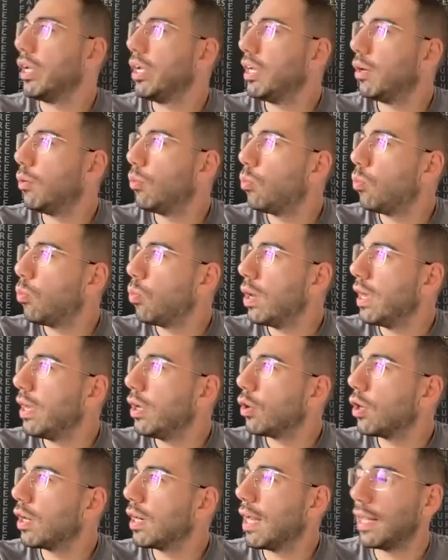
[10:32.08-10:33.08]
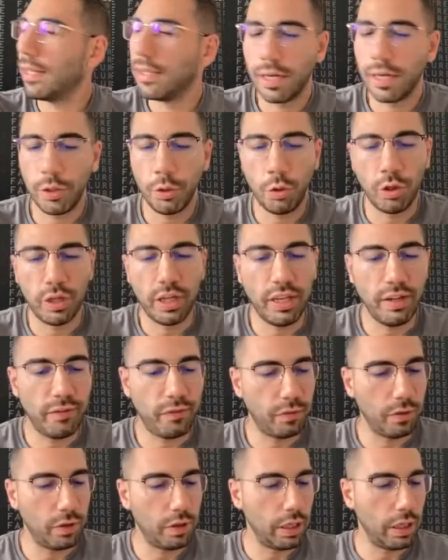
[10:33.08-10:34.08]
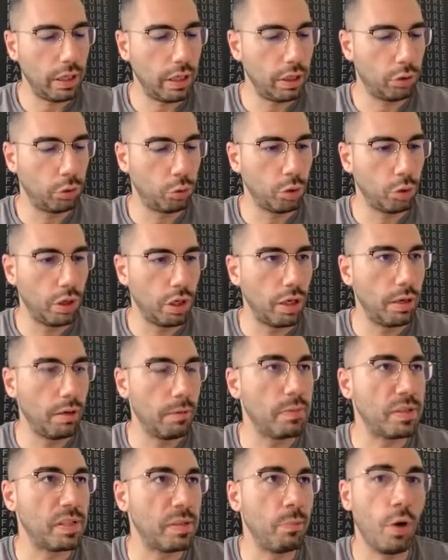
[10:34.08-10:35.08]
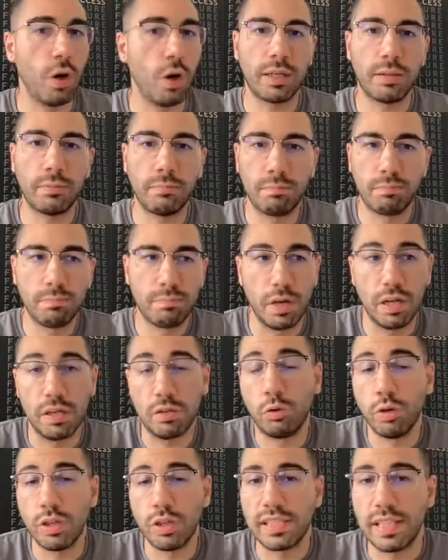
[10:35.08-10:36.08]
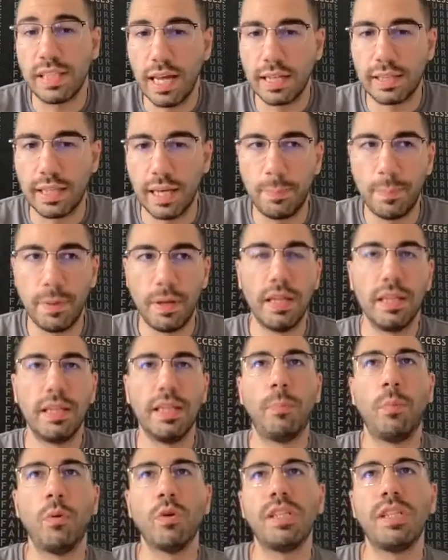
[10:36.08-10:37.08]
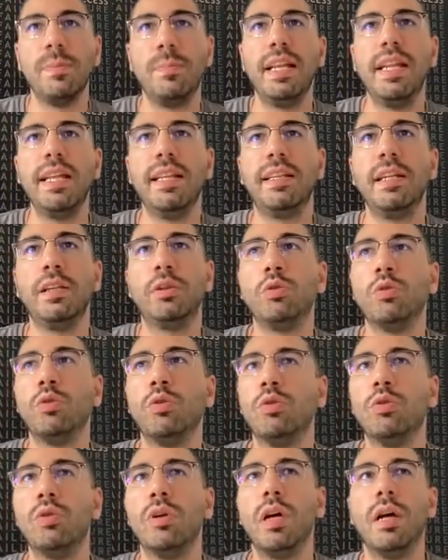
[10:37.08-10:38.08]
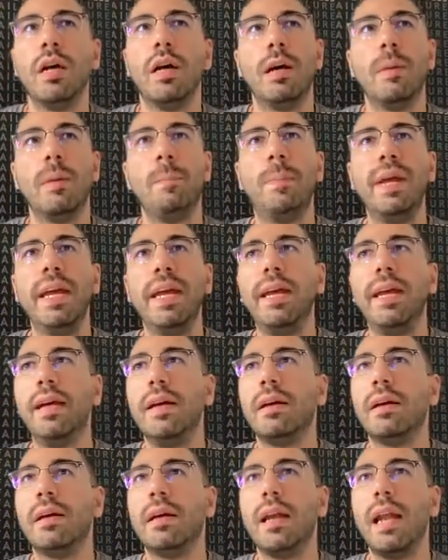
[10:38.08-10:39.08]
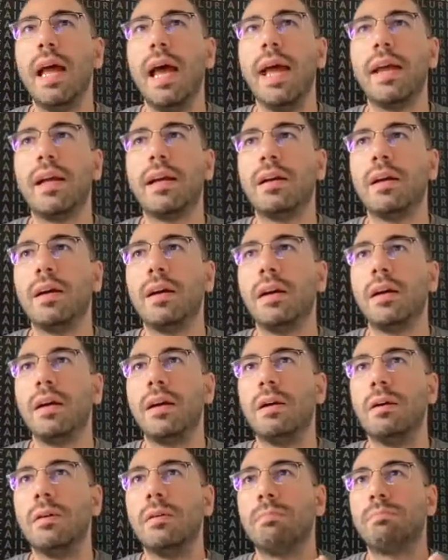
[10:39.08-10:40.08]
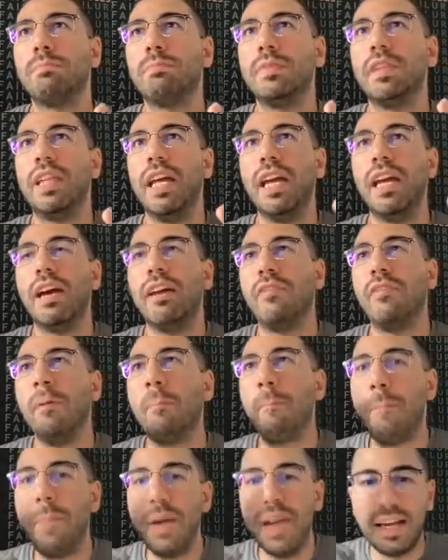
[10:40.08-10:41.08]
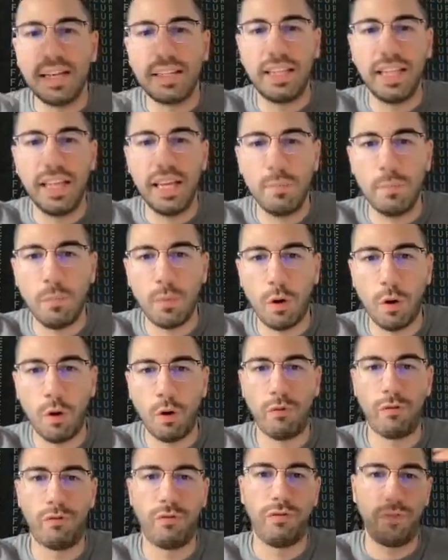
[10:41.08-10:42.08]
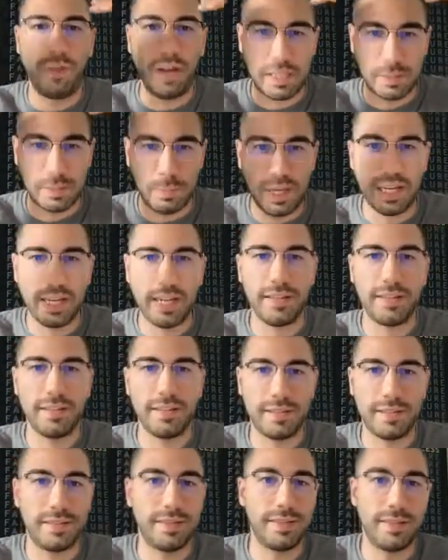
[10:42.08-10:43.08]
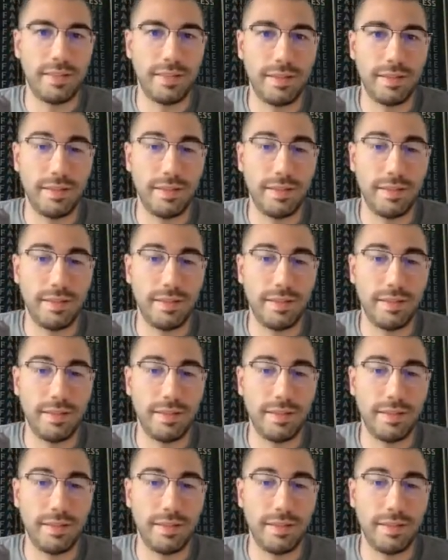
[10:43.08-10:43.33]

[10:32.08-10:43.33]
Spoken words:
in a way or another, you give to a small, to a startup, the possibility to be like they have a big team of experienced